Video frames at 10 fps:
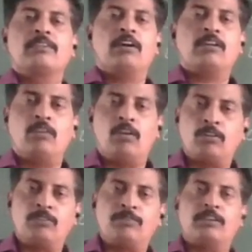or
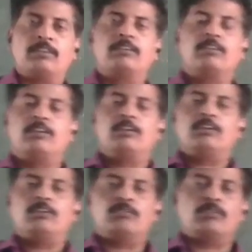hardware.
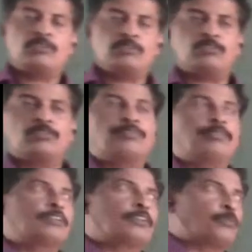What is your
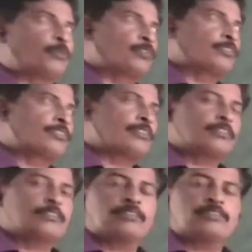father's
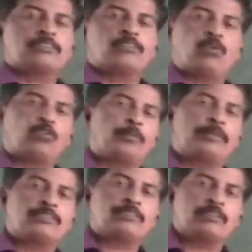profession?
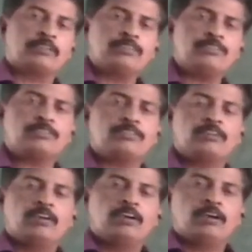Occupation is,
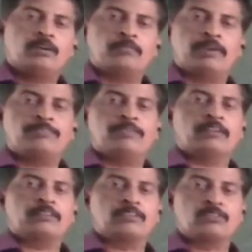my
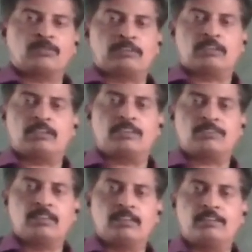father is working
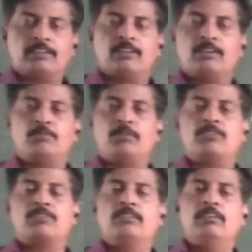as a
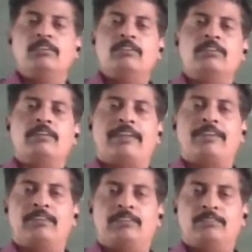bus
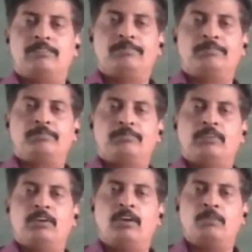driver
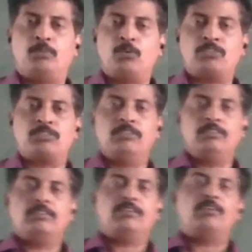or post
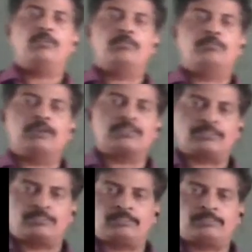
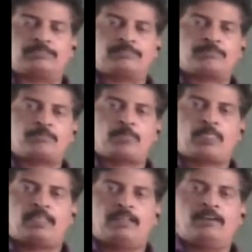master
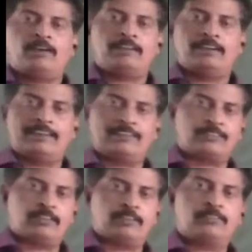or
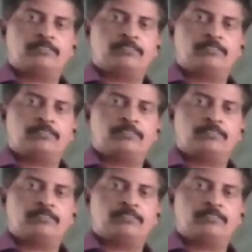lecturer